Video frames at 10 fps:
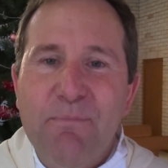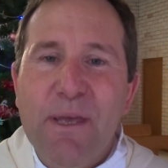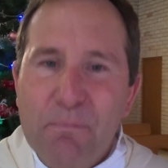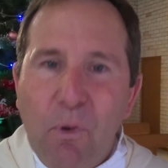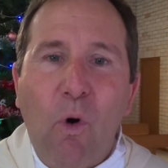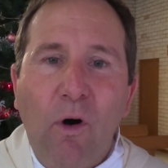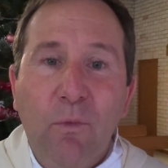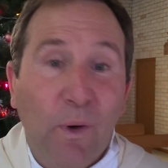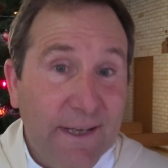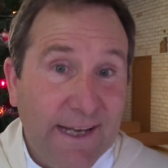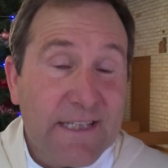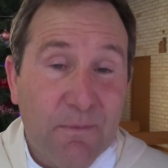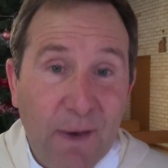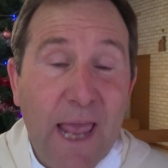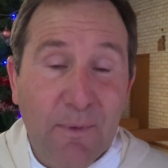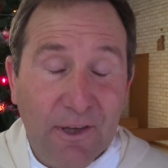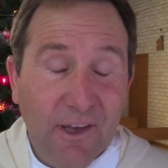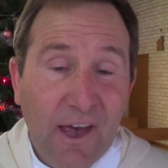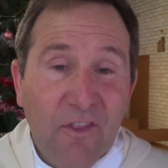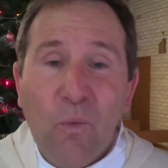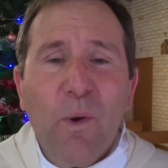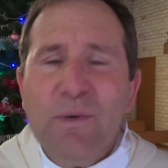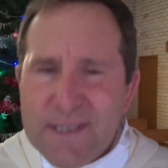being born, what he did as a baby, that we will